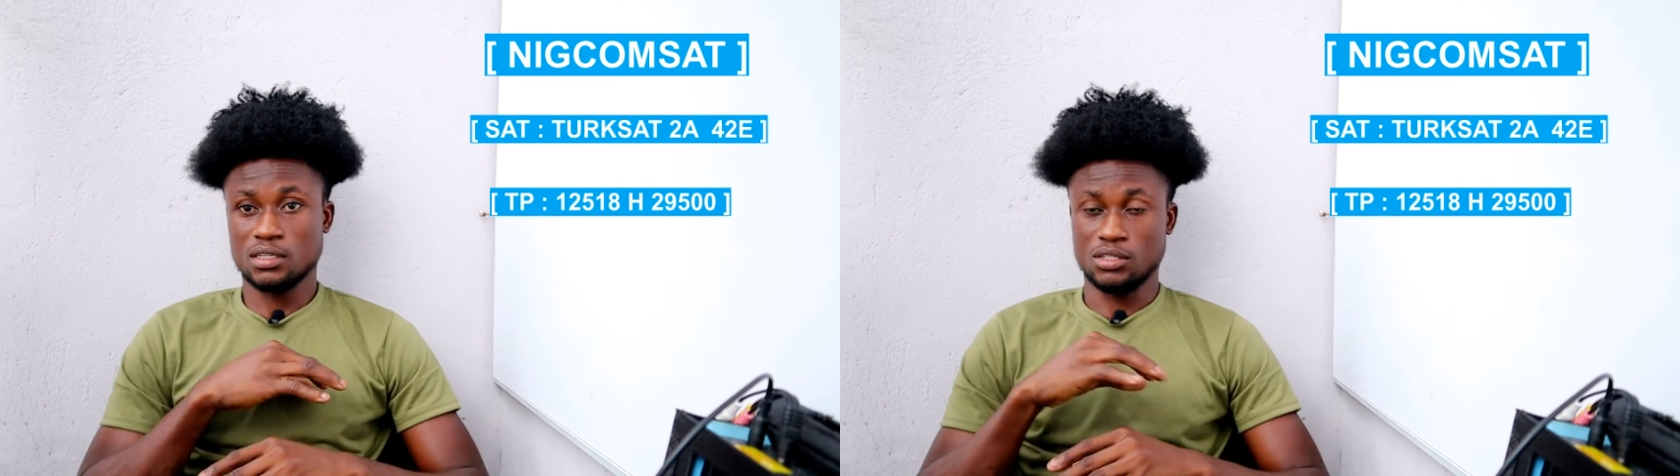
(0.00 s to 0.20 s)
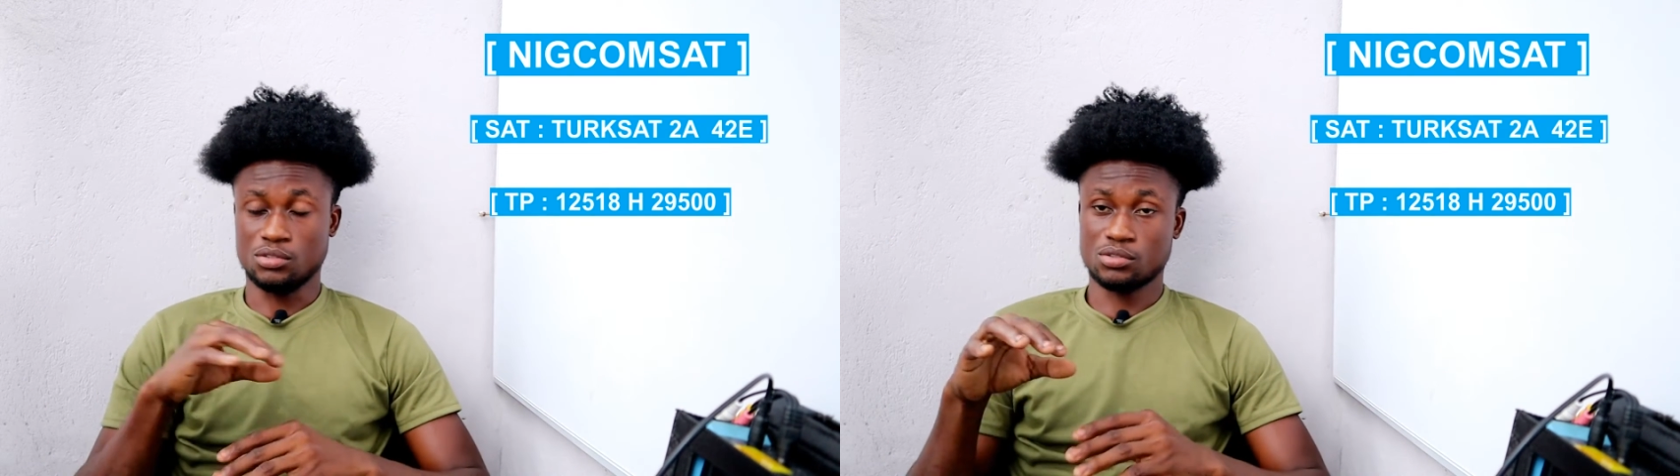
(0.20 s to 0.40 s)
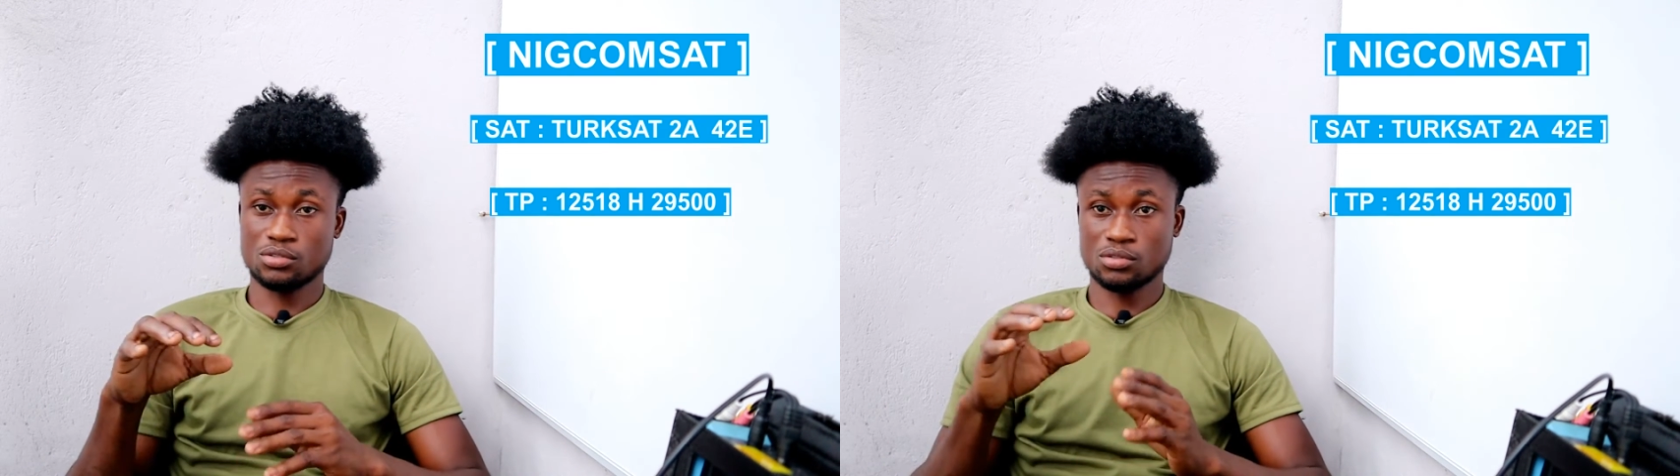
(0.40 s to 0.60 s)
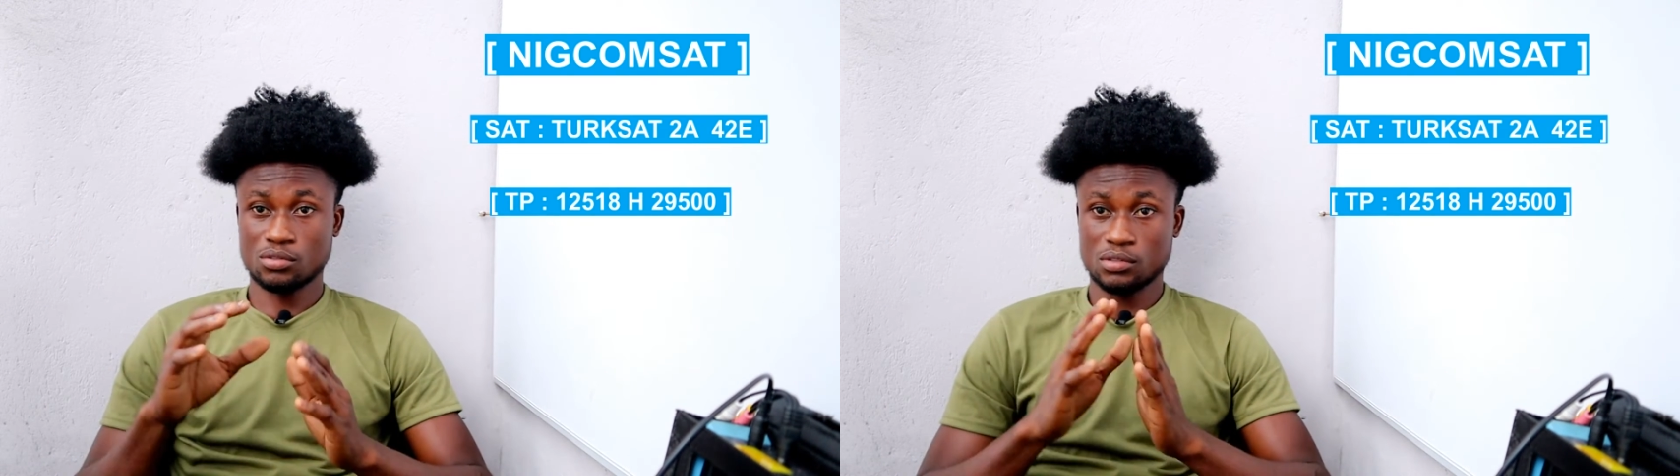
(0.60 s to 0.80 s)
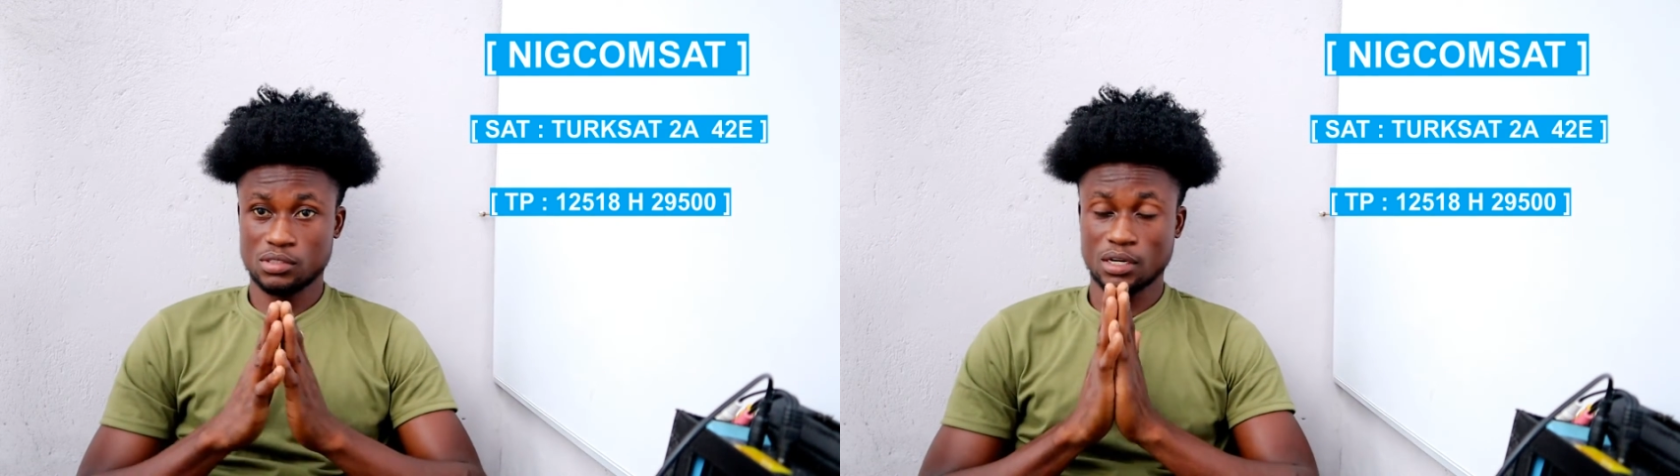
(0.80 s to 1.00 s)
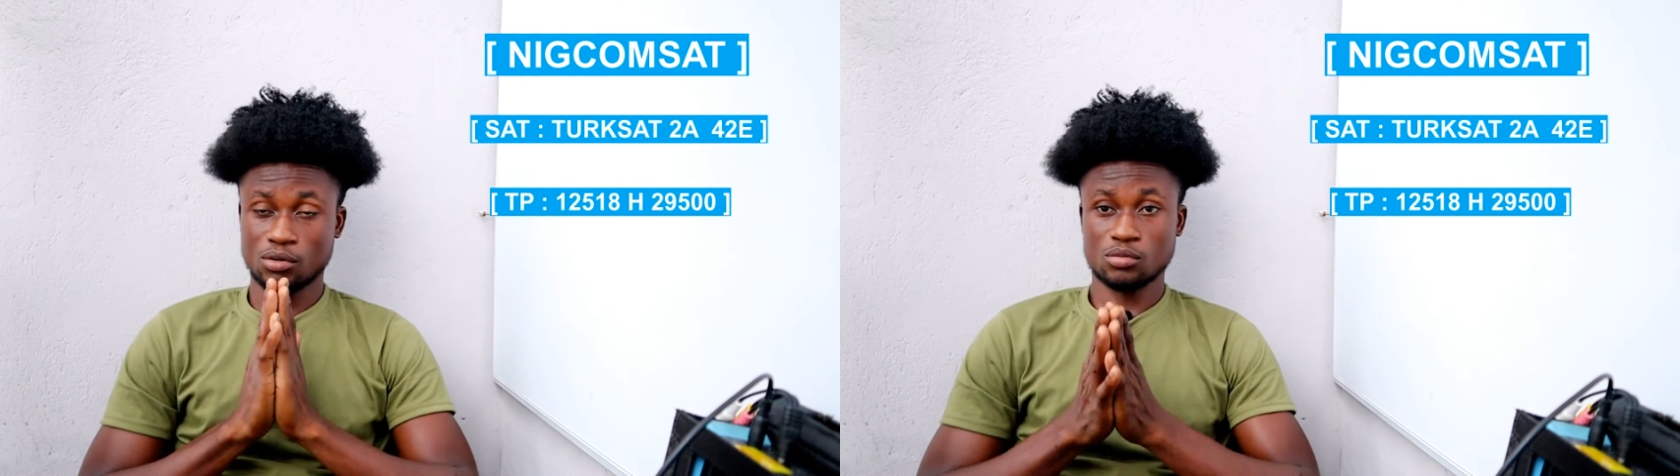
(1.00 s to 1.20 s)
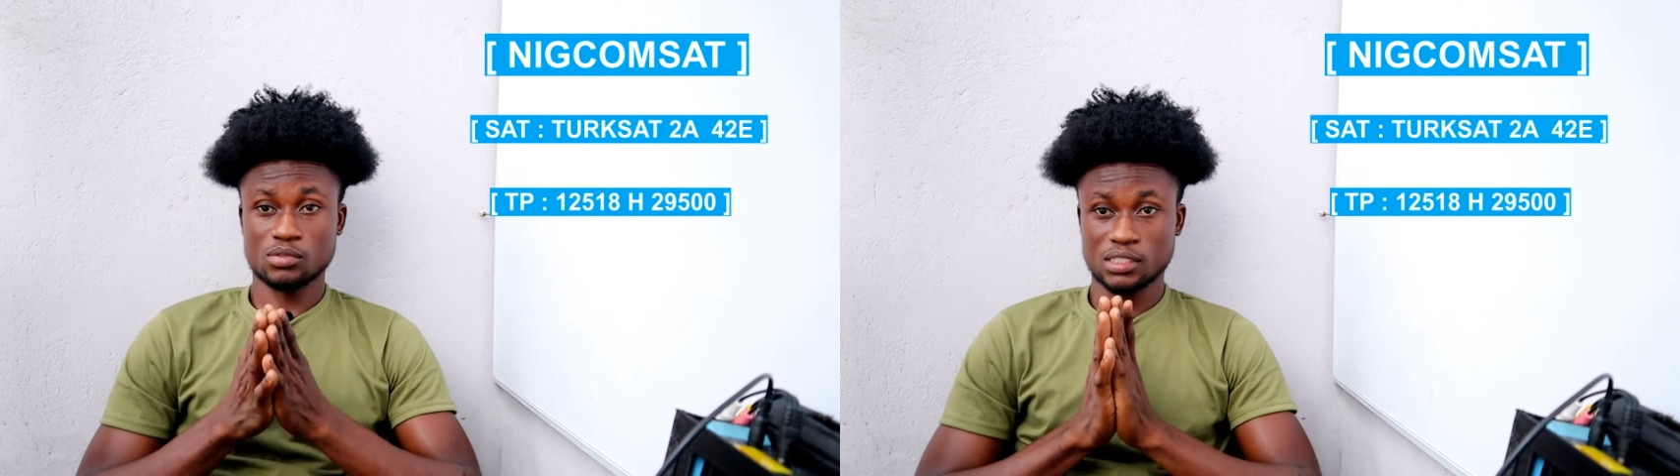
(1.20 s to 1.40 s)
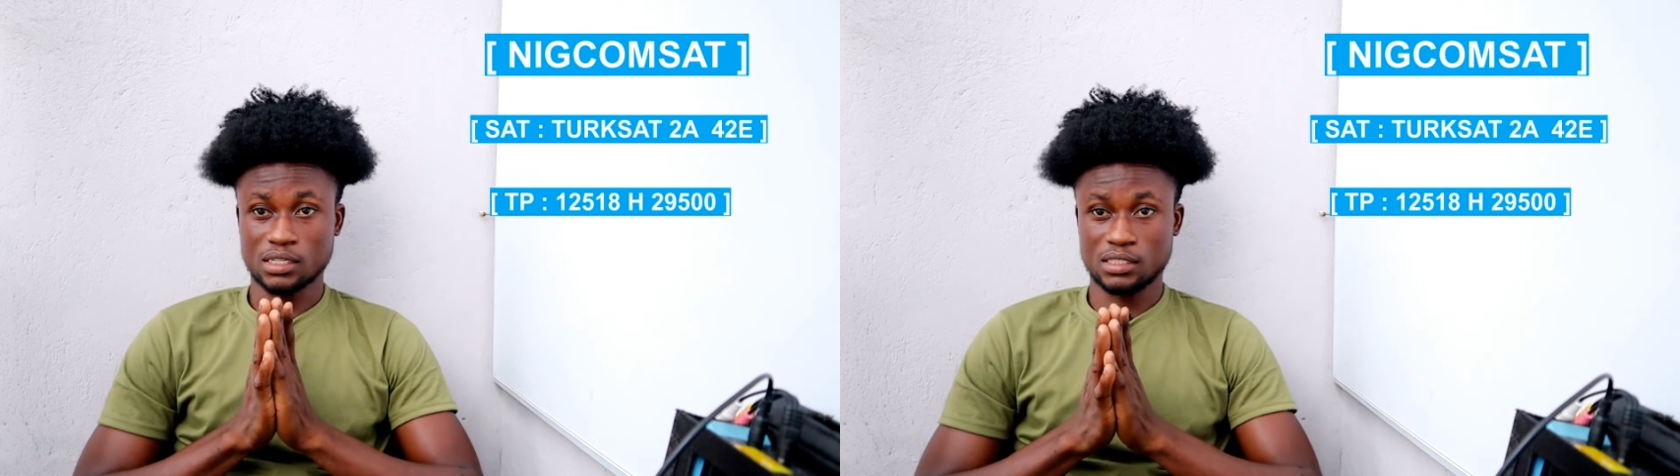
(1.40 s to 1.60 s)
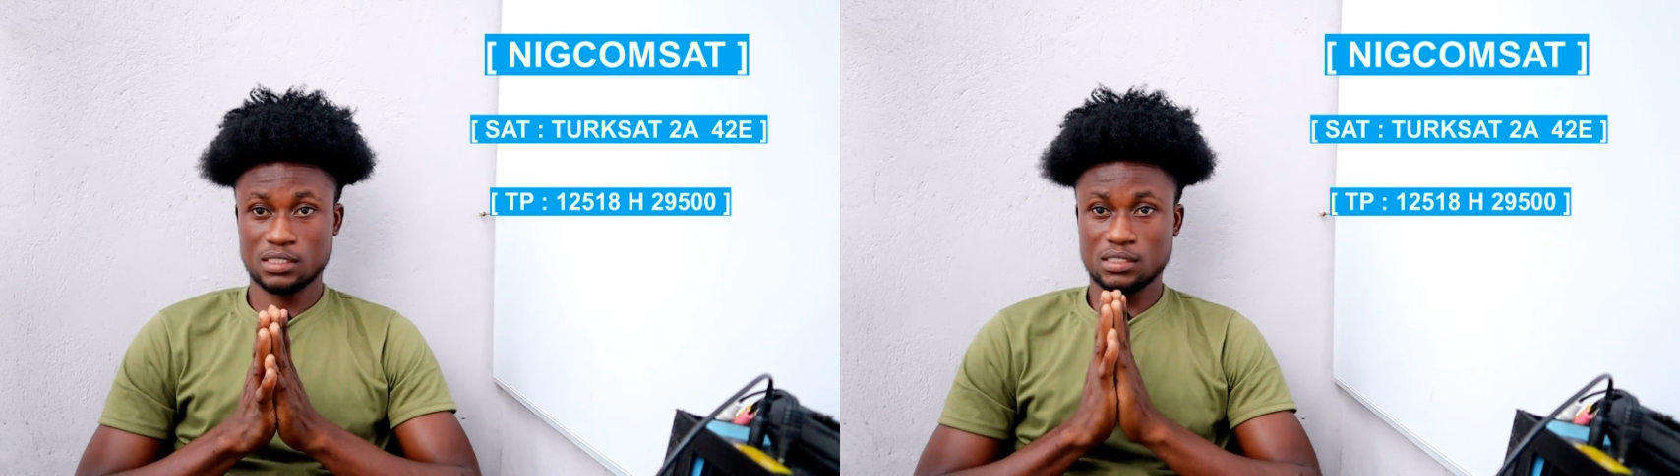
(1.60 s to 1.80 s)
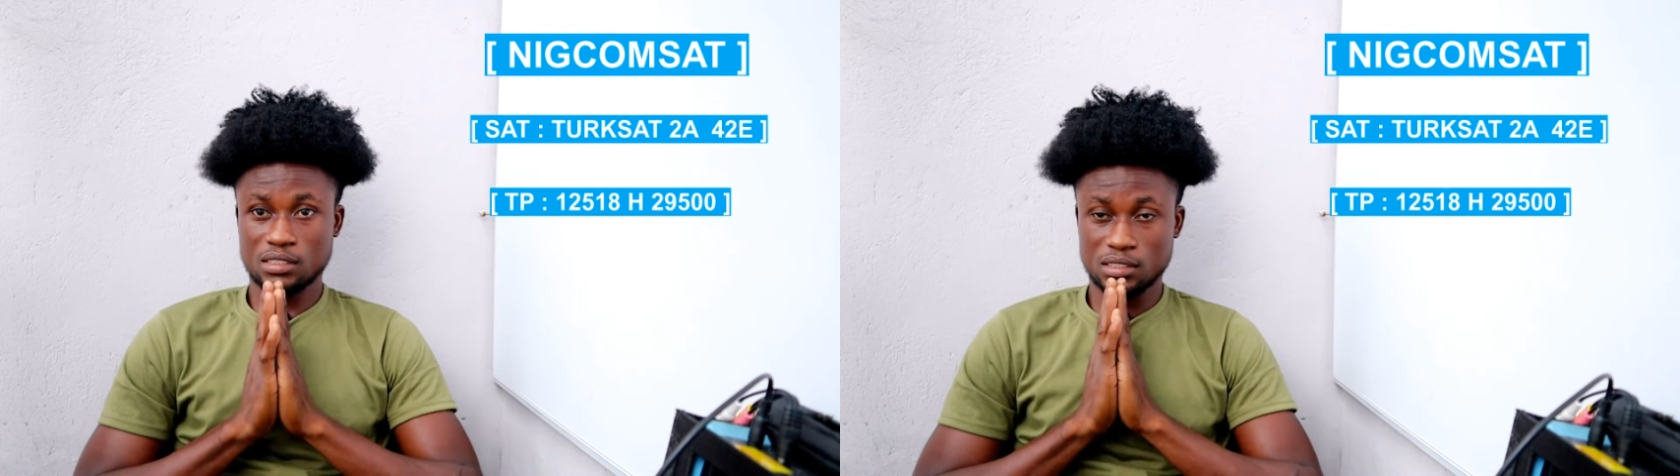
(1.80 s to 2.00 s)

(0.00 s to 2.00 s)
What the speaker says: install NigComSat